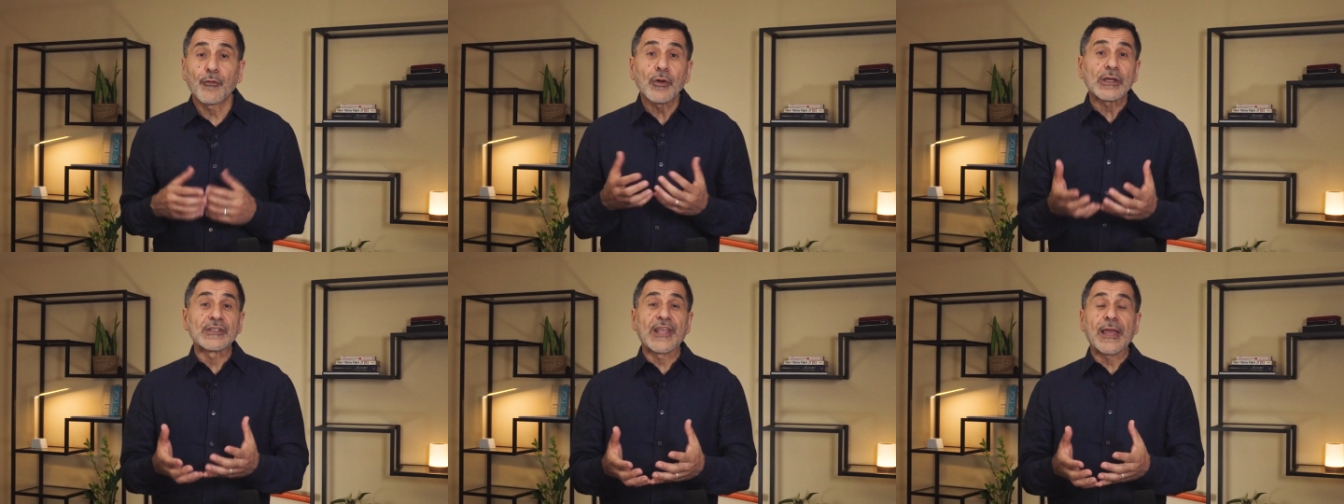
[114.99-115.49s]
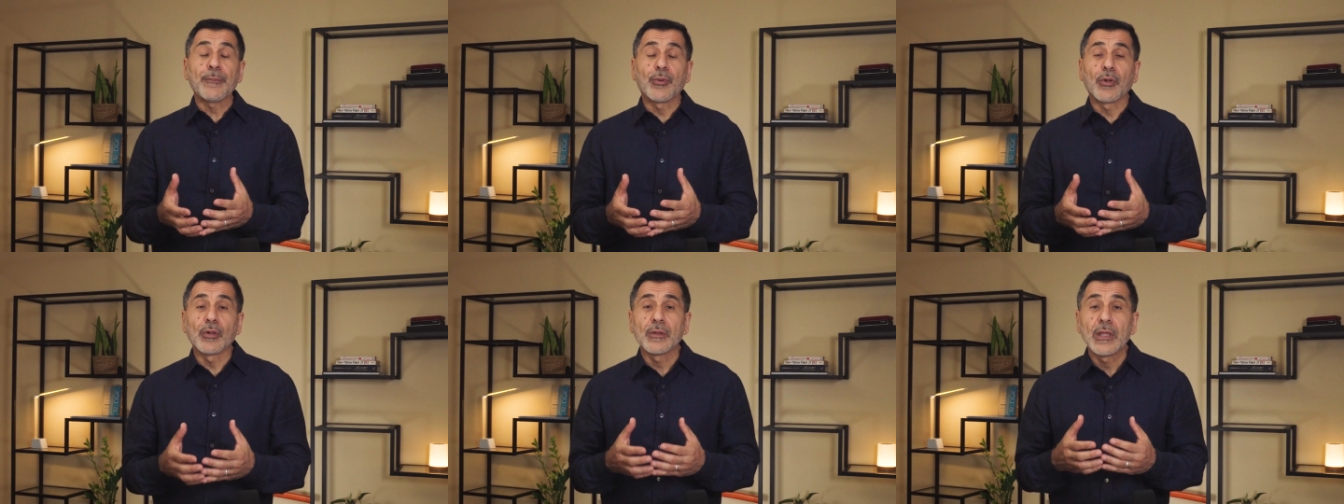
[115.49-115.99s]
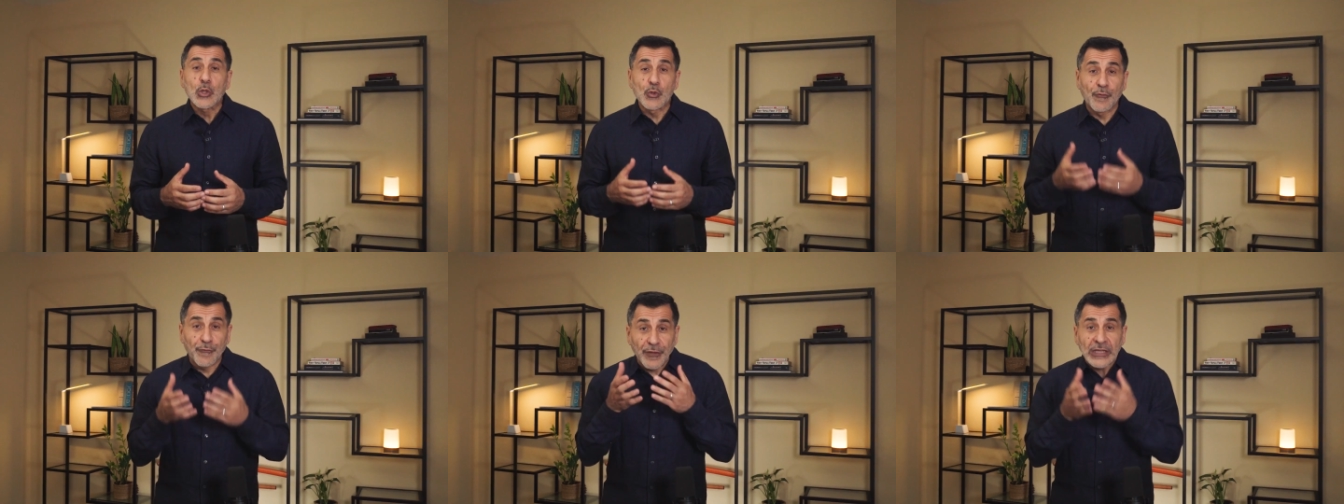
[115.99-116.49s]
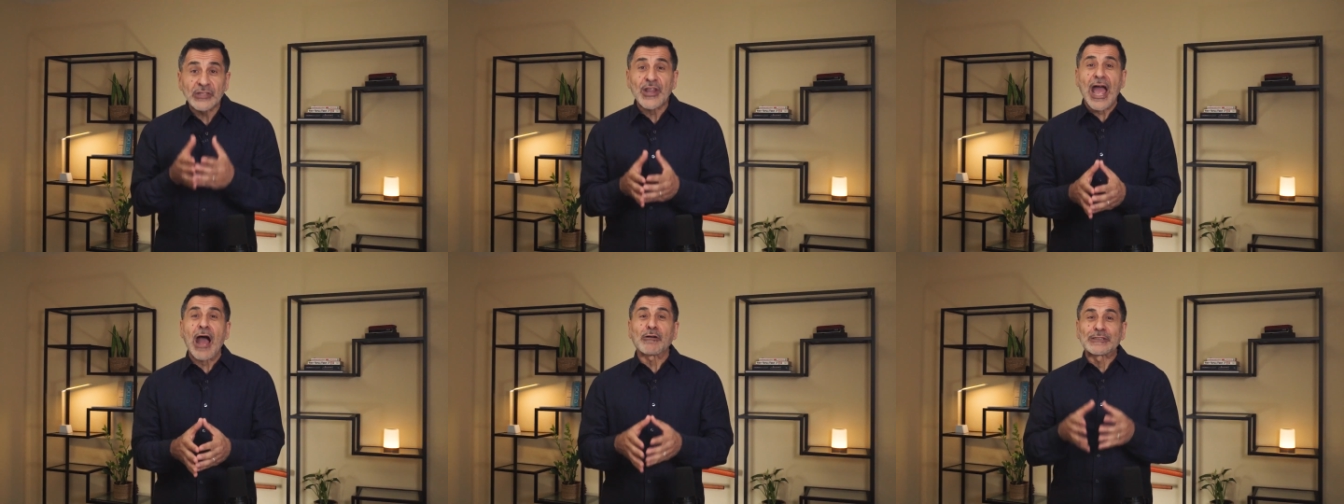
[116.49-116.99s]
For example, you
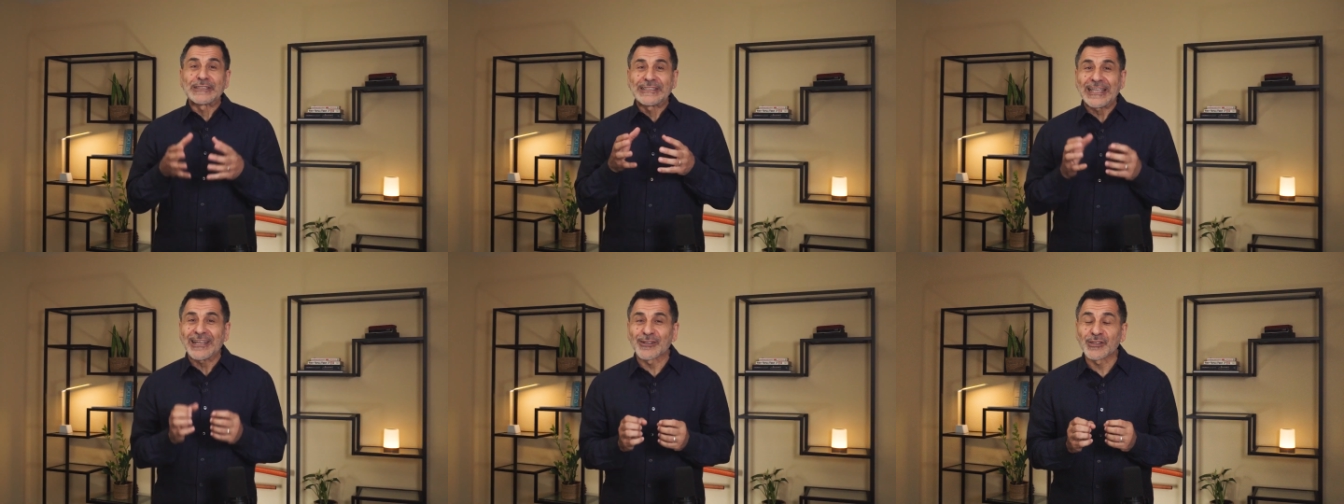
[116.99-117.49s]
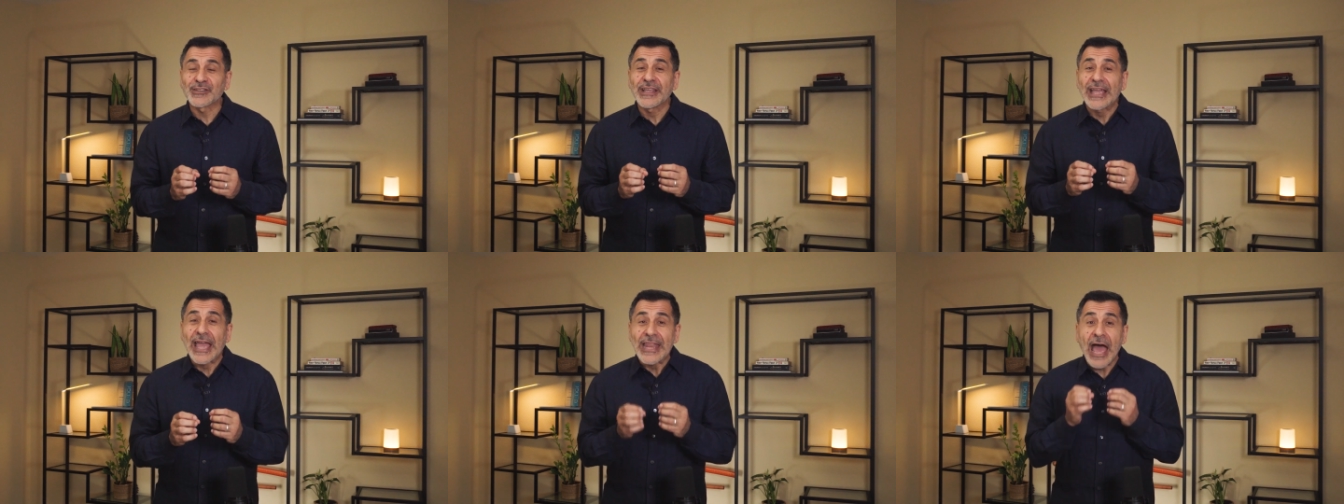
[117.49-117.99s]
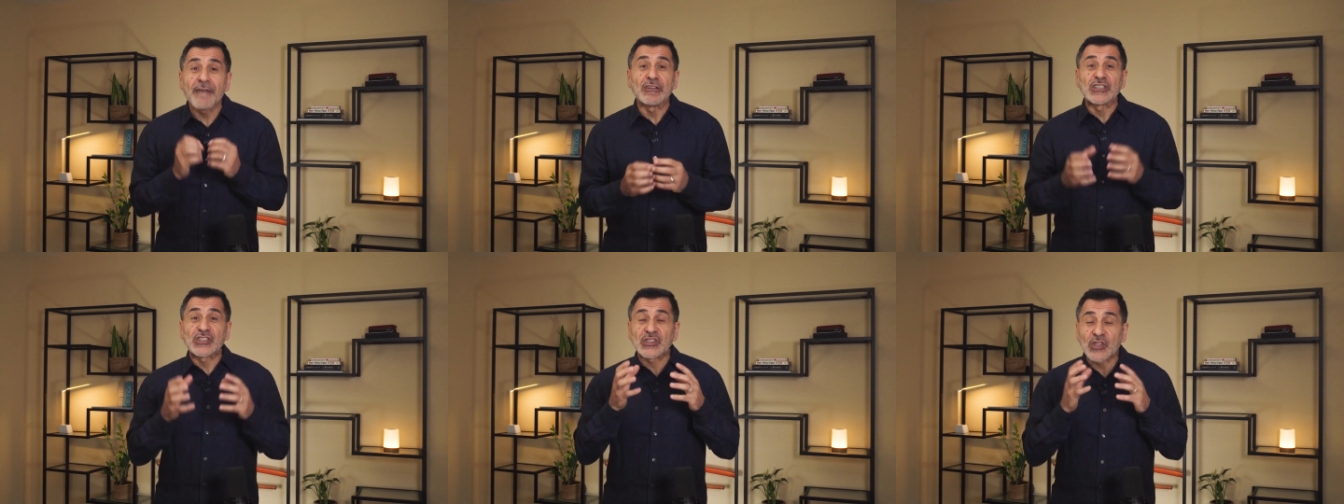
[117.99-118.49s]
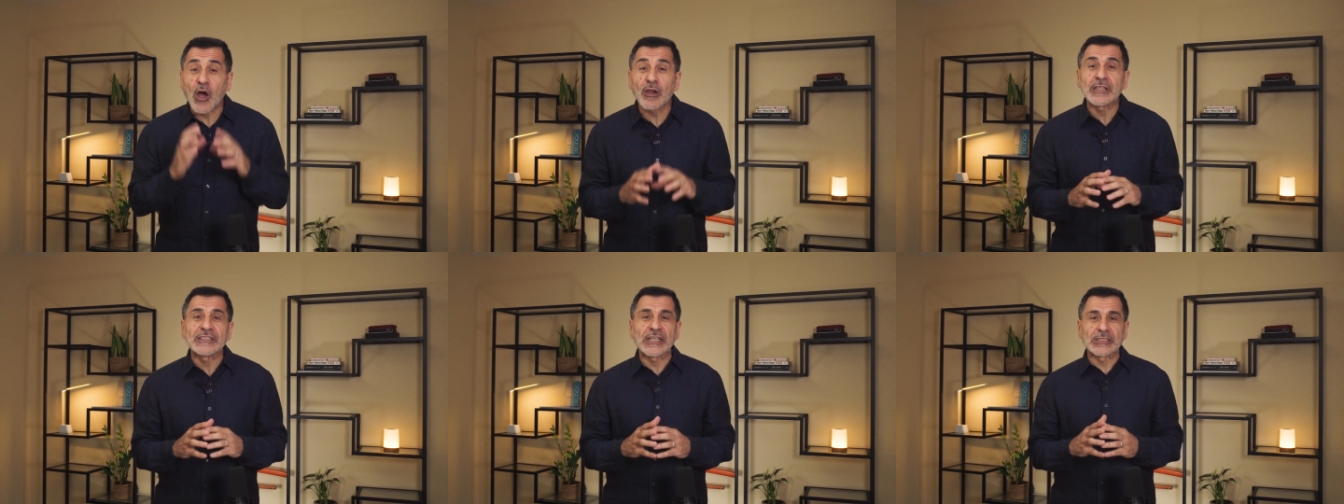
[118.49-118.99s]
figured out sales and have a
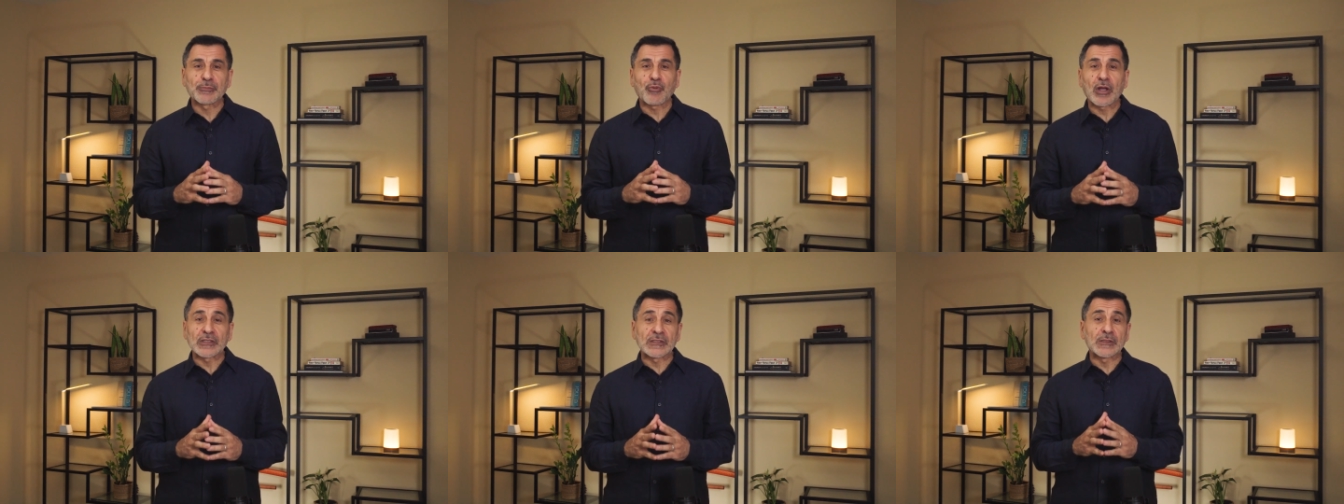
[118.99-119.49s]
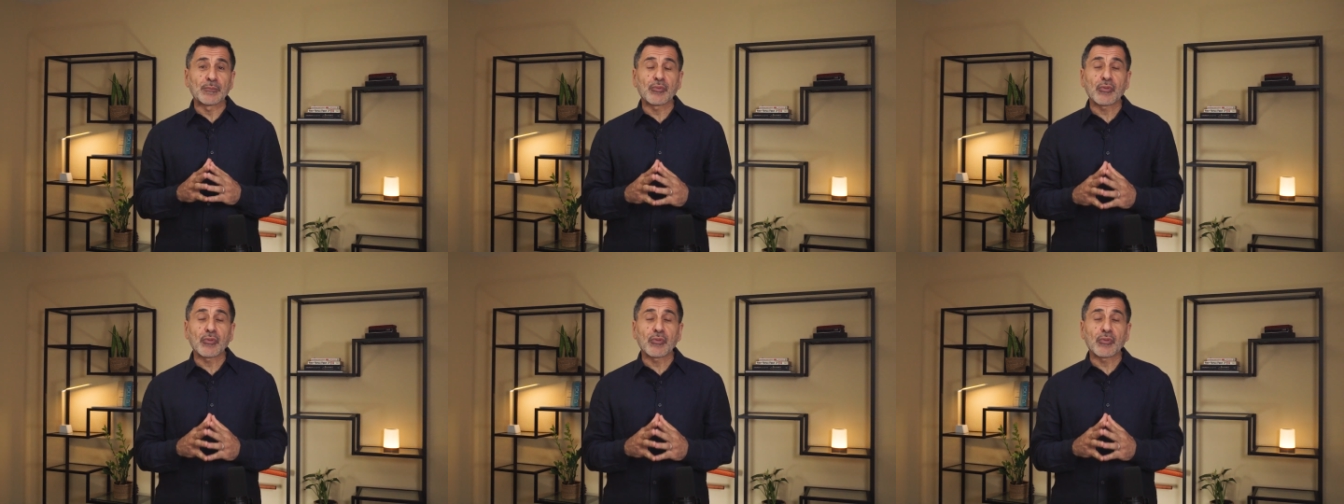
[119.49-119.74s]
solid sales process in